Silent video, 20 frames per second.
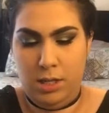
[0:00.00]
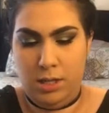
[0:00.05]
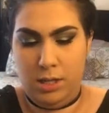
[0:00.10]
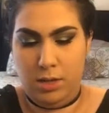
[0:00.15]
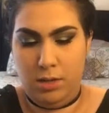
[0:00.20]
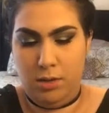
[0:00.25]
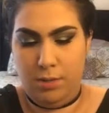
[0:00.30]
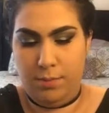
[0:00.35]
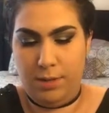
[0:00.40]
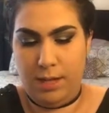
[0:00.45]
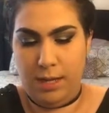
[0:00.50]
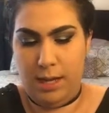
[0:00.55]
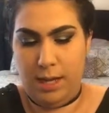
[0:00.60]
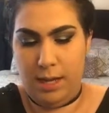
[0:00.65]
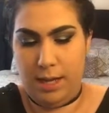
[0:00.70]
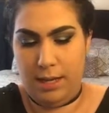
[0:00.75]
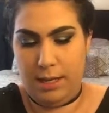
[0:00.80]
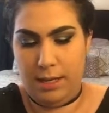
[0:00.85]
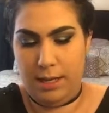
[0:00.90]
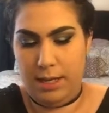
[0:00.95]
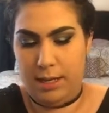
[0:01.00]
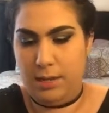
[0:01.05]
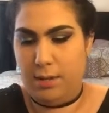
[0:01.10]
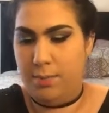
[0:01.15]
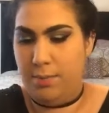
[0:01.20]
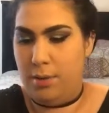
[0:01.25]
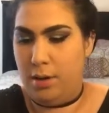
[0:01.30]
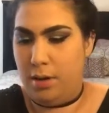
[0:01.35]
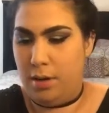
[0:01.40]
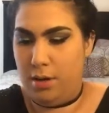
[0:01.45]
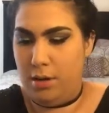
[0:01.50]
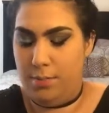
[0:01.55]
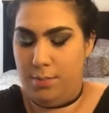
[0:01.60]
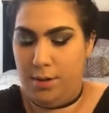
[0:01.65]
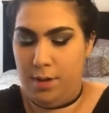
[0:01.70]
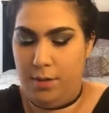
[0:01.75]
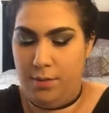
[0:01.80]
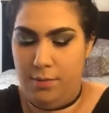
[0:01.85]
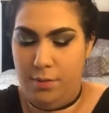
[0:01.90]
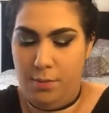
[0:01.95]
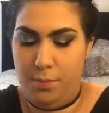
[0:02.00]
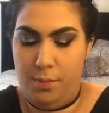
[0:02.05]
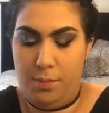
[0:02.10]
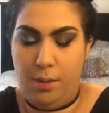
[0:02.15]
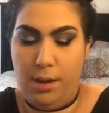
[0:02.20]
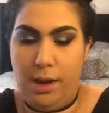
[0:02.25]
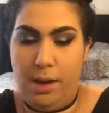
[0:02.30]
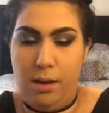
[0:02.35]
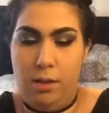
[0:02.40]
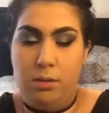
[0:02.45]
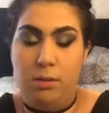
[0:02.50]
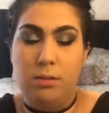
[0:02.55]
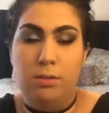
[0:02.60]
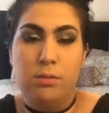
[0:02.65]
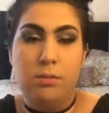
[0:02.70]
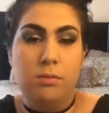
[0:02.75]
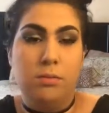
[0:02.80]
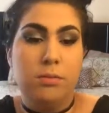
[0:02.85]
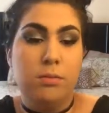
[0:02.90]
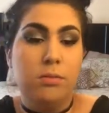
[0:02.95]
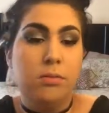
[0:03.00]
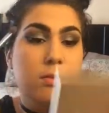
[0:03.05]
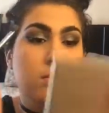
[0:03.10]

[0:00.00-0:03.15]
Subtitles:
So I'm gonna highlight the bottom of the brow.